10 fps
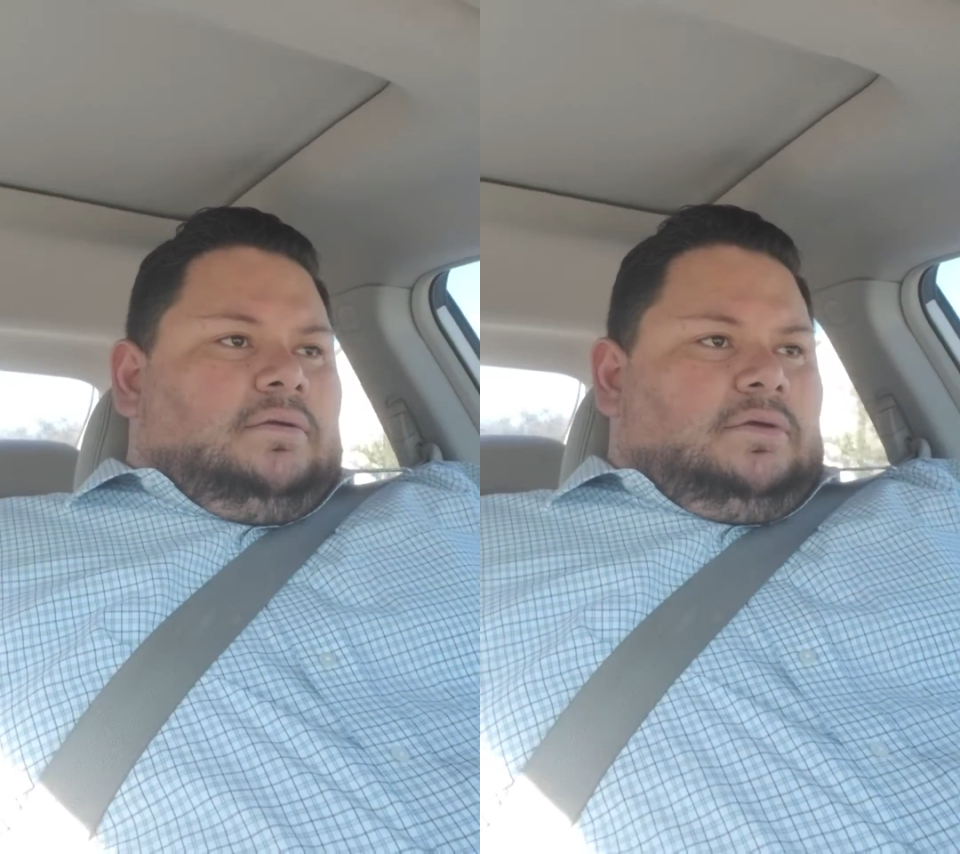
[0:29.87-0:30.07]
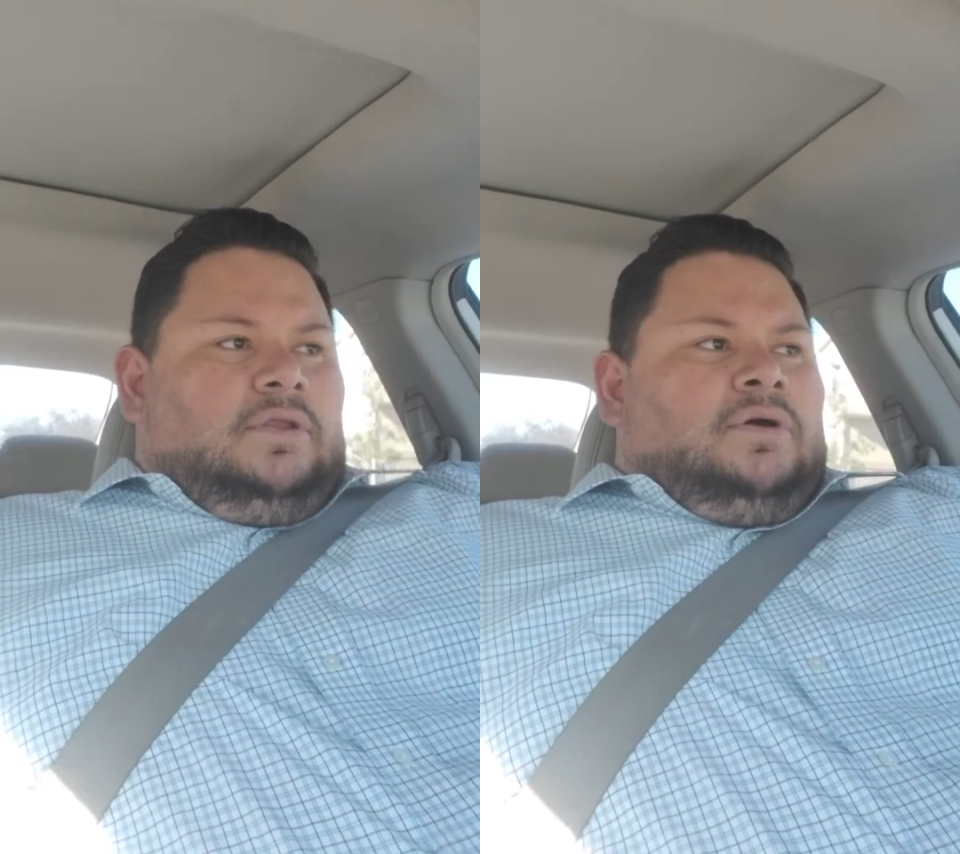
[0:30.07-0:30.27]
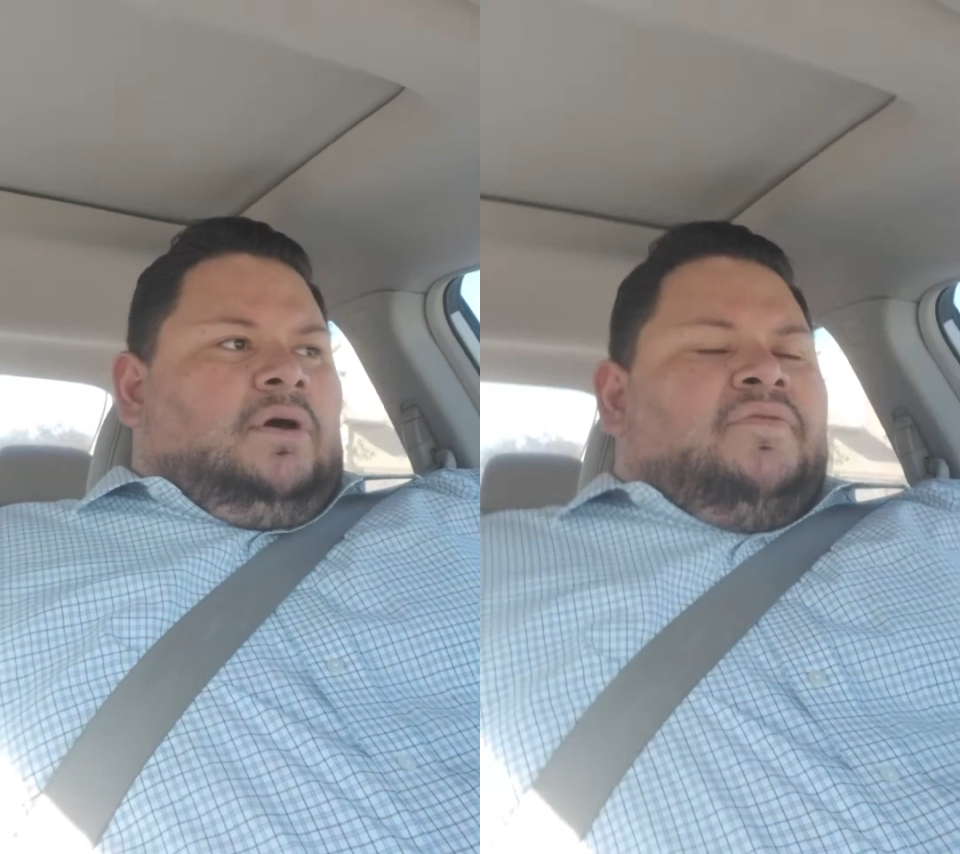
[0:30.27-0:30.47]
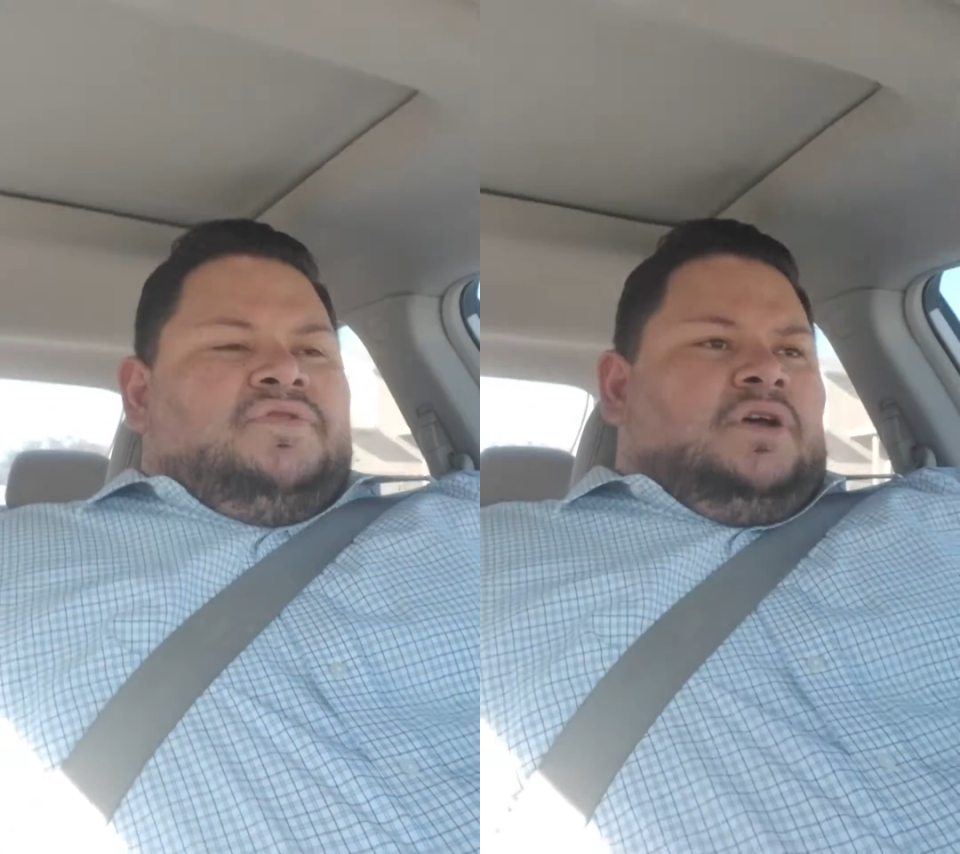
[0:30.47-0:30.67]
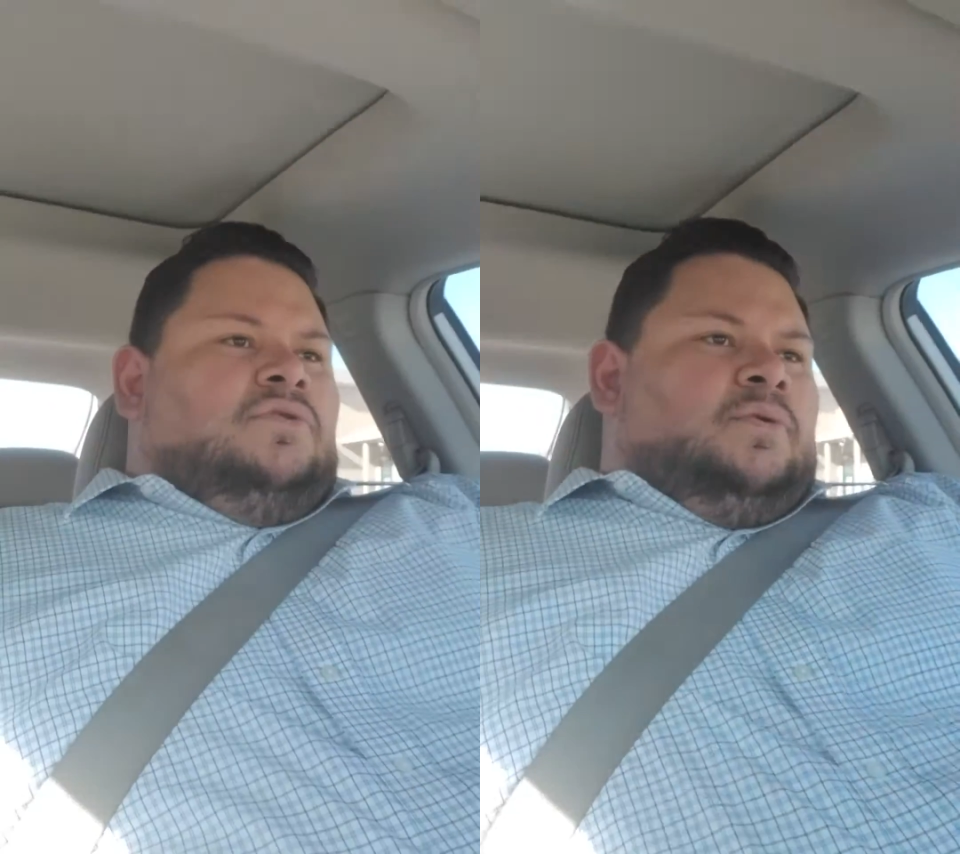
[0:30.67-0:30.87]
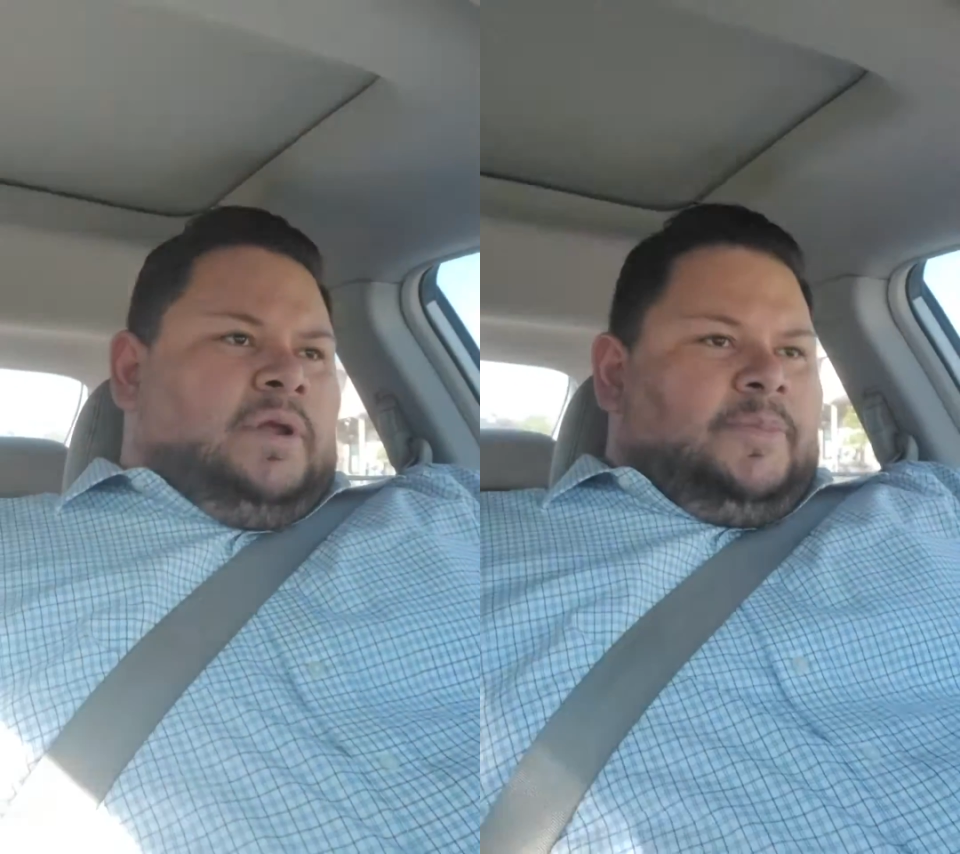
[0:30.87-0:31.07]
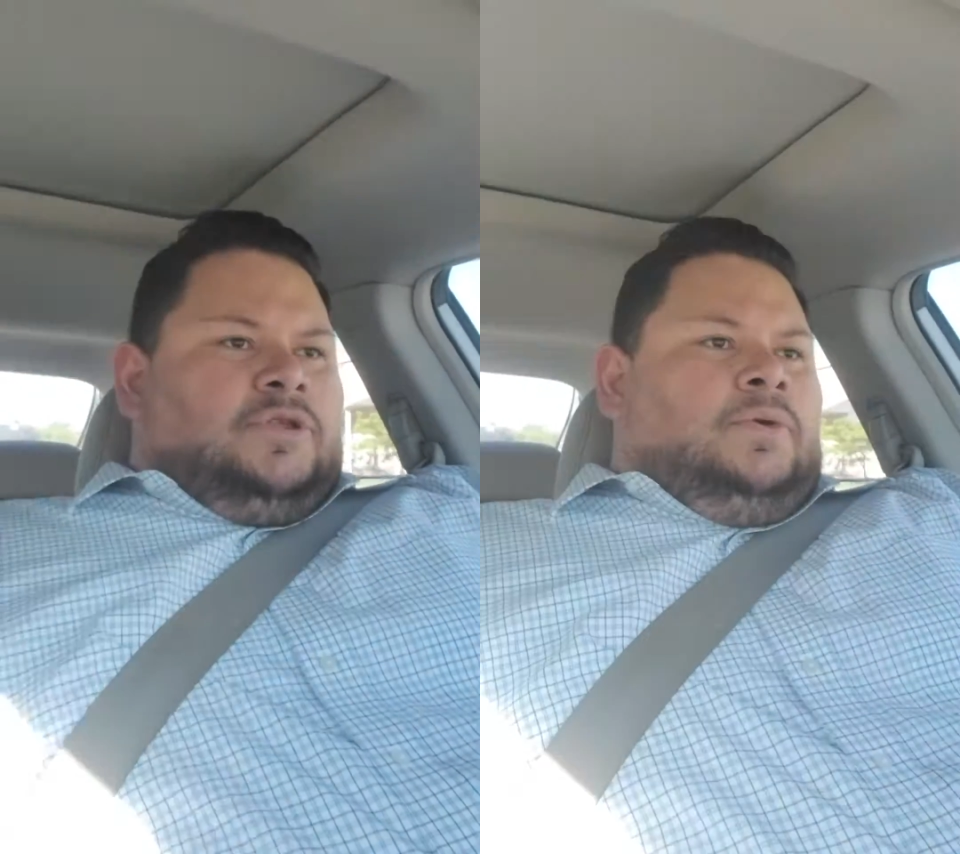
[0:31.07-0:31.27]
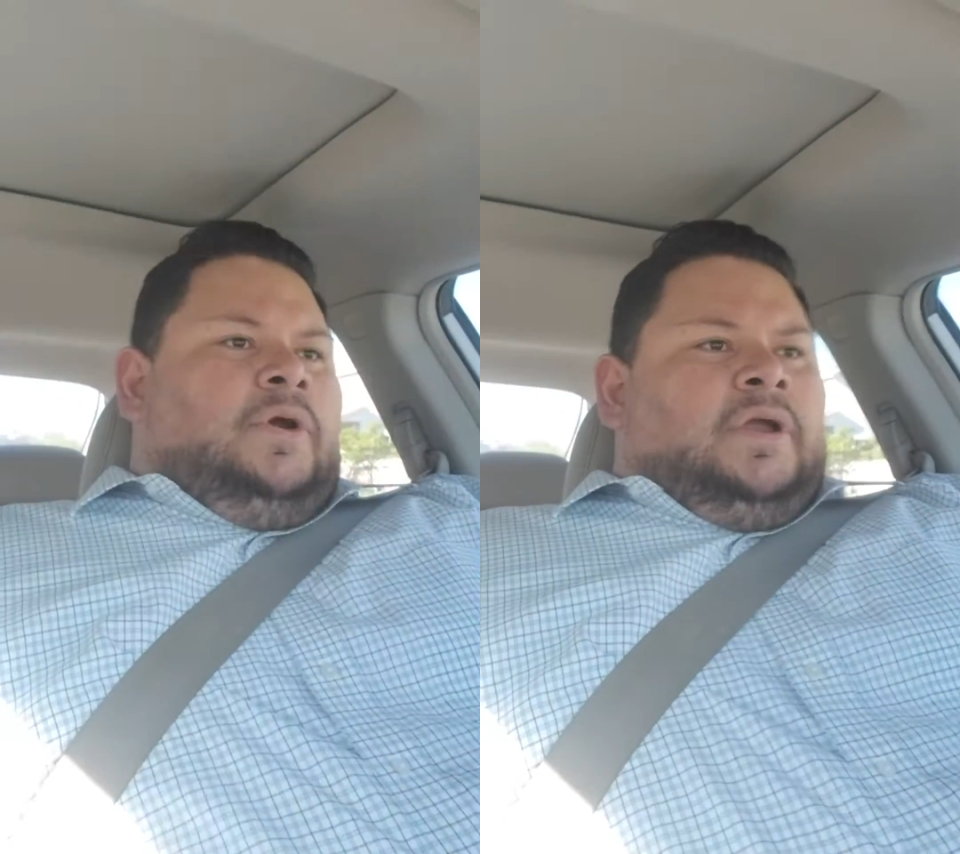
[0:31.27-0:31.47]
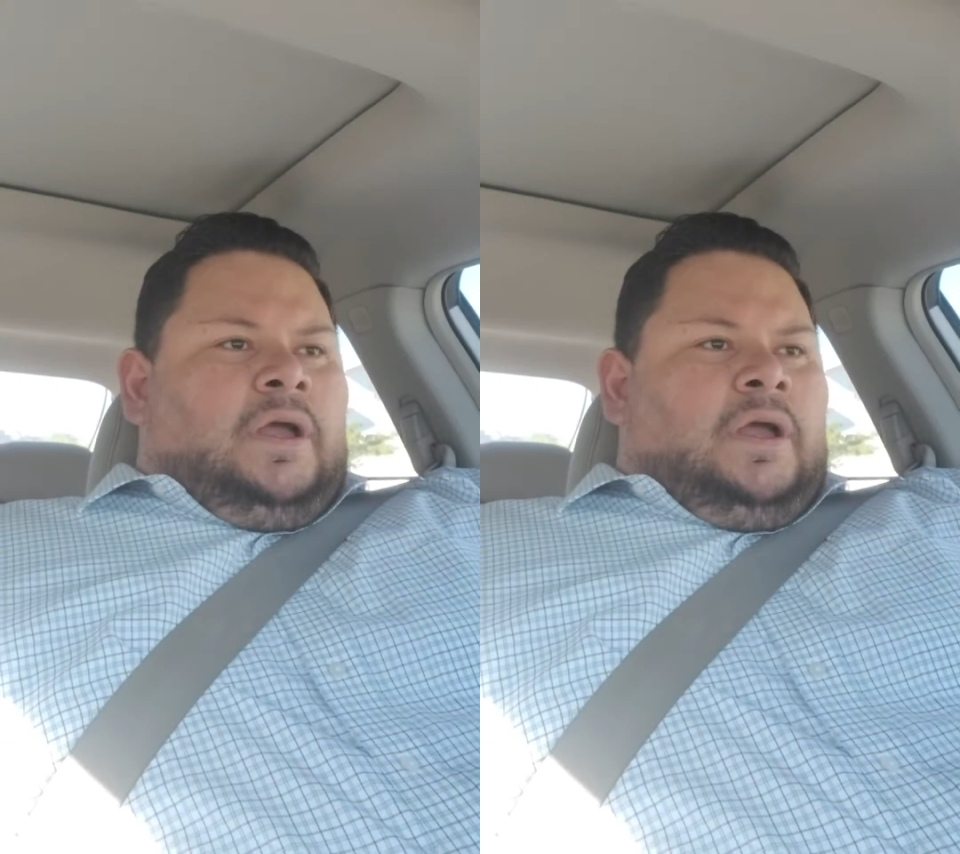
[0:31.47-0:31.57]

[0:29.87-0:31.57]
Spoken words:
you know, I've stuck to what I've been doing.